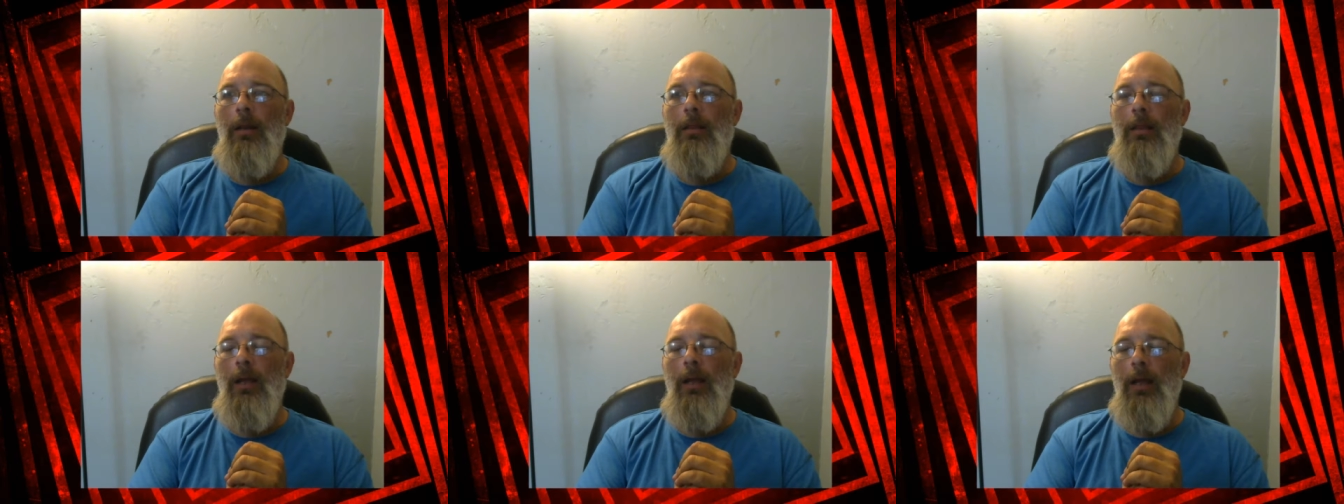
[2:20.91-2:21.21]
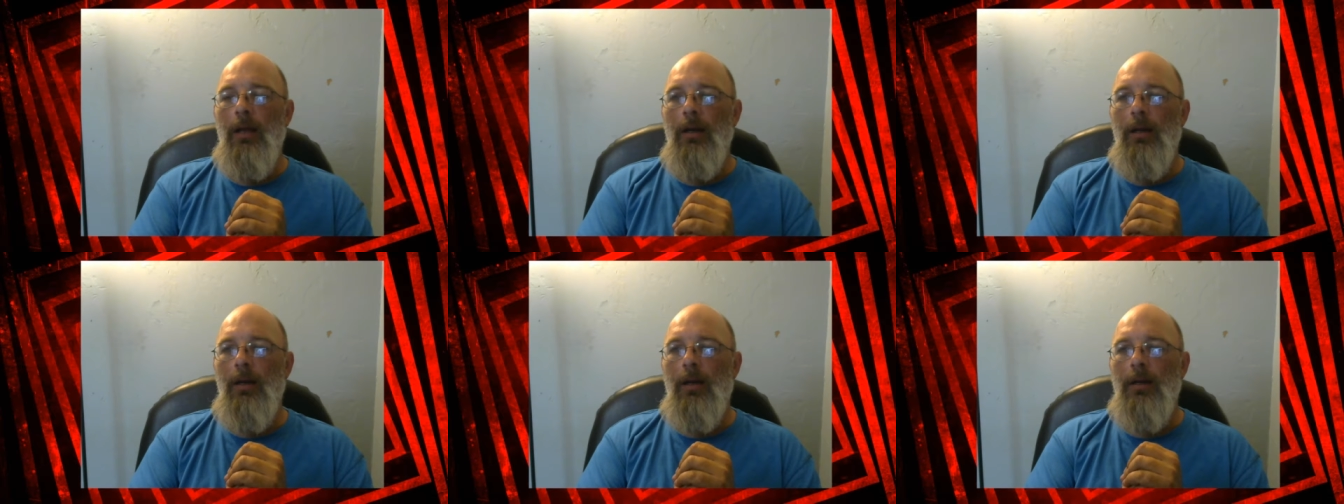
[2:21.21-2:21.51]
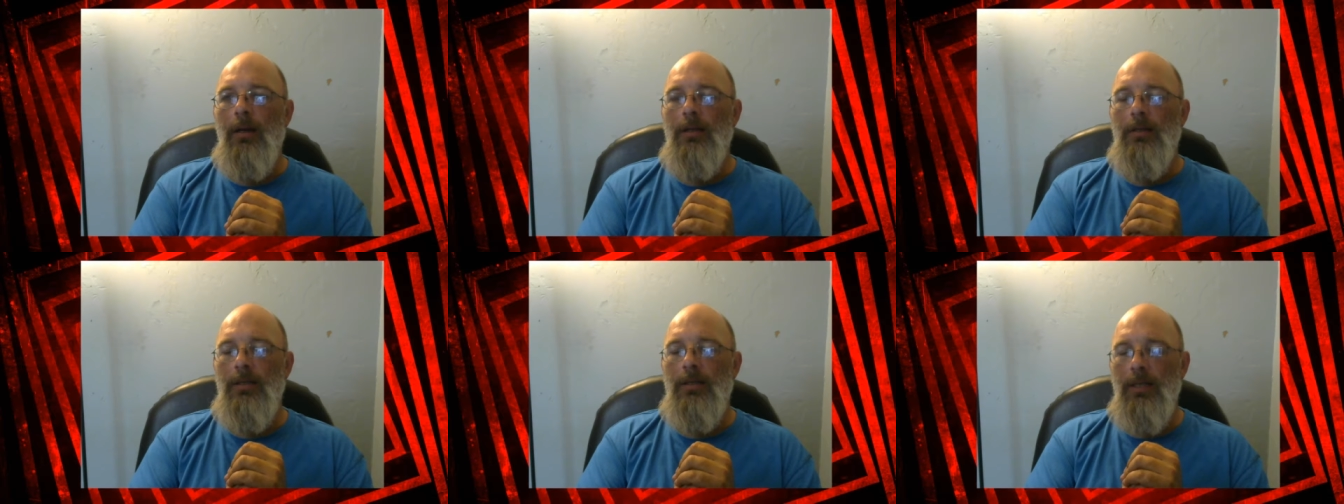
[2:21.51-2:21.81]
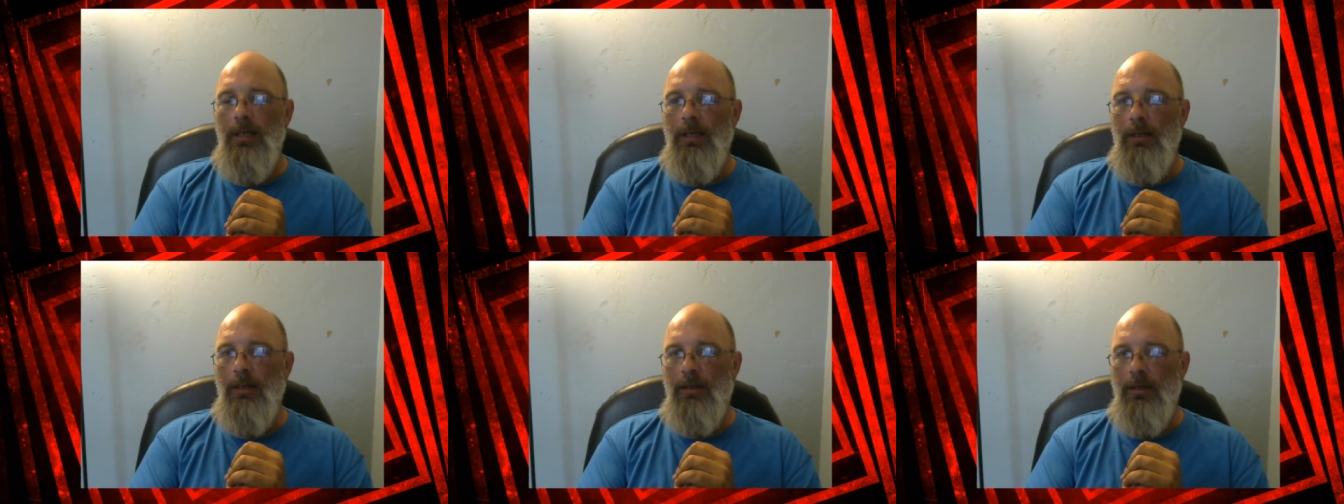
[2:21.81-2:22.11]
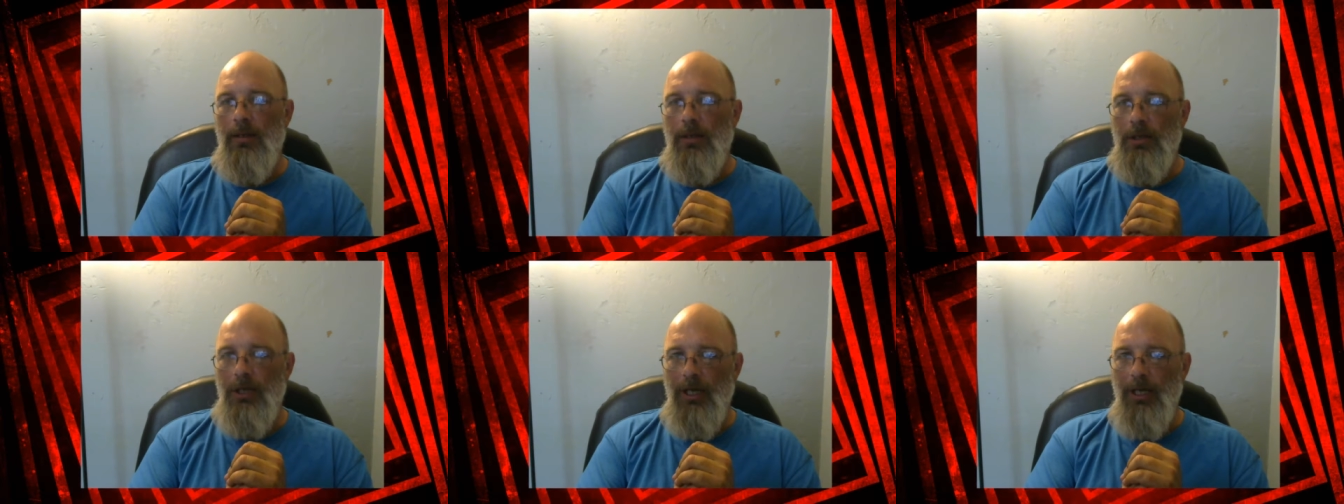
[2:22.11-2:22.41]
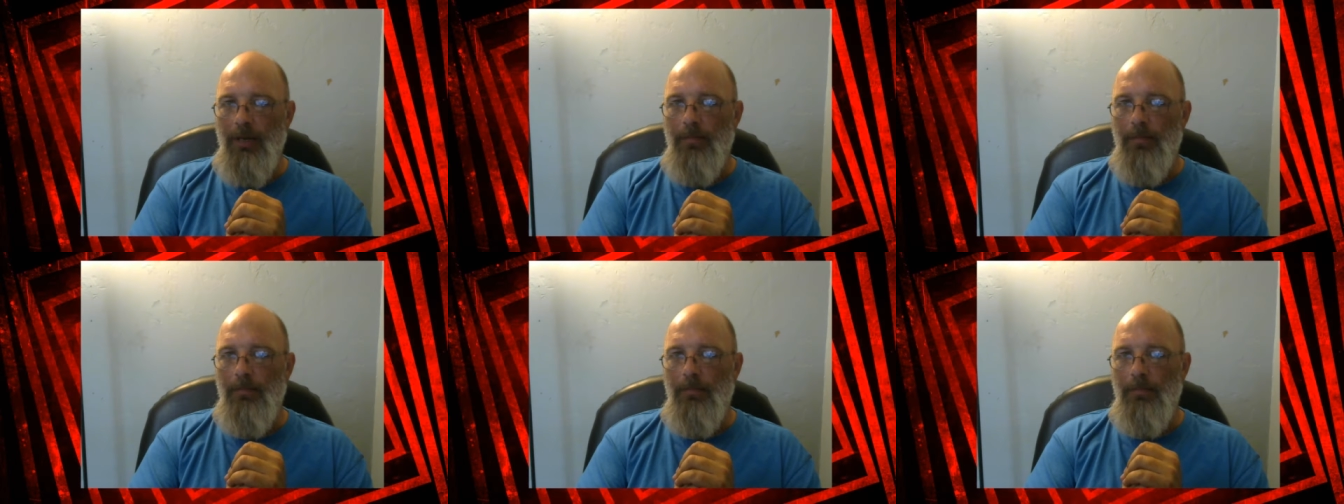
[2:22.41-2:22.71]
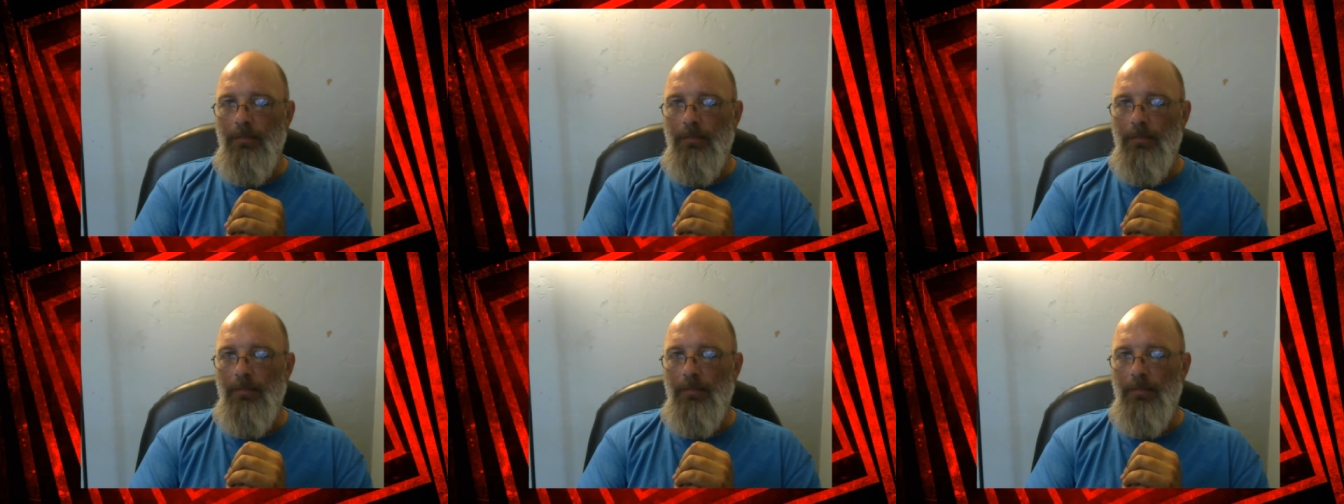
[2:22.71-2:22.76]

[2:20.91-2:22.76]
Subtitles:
then I seen the gem.